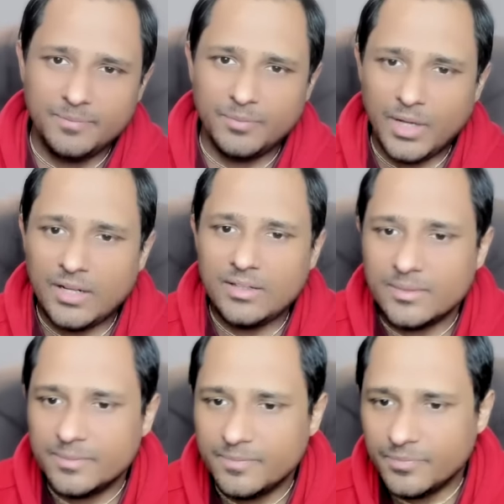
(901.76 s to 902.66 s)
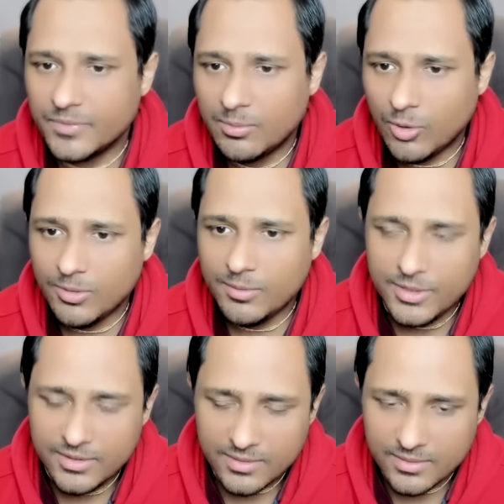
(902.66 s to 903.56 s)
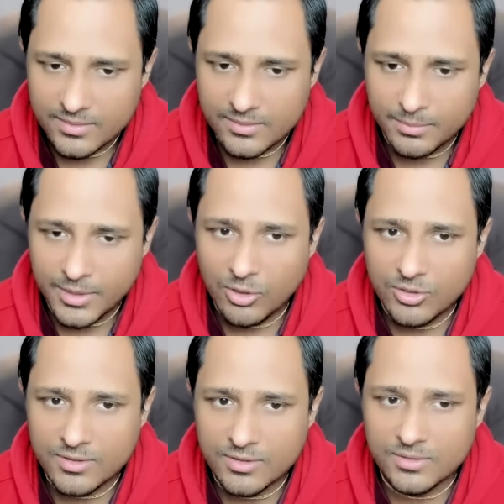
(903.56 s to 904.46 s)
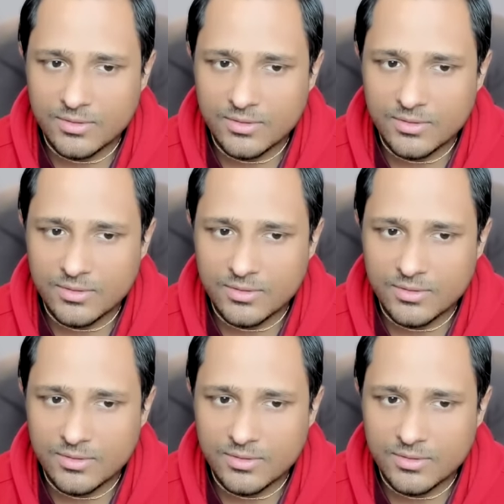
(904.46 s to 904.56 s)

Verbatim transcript: But the problem is because